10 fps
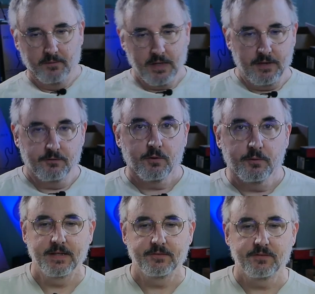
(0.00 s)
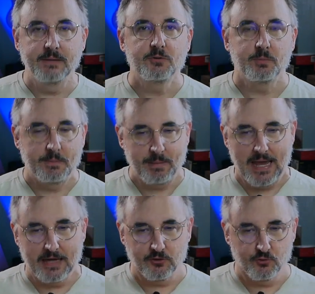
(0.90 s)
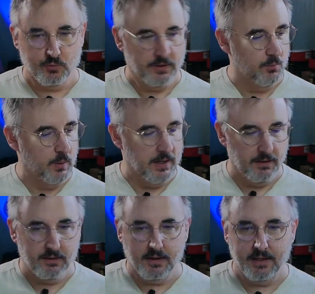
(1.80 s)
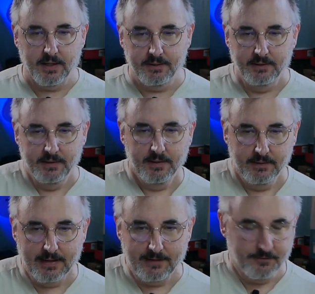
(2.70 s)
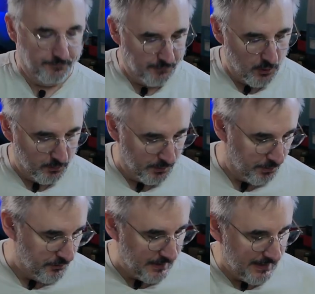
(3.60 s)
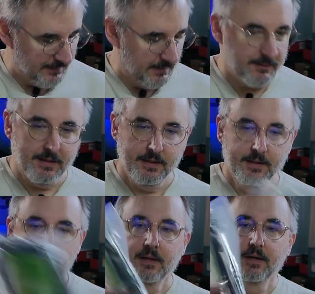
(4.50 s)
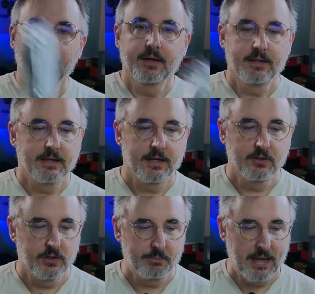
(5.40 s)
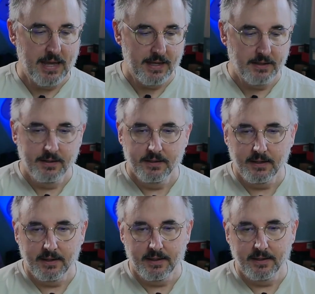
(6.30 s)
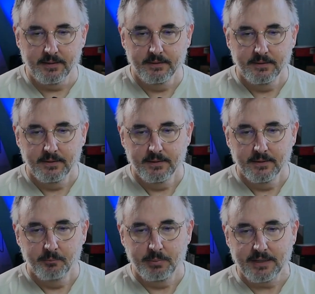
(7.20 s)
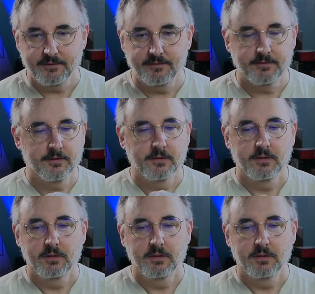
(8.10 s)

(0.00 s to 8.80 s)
Okay, so it seems to be packaged really well. Lots of foam to protect it. You got a goodie bag, picks,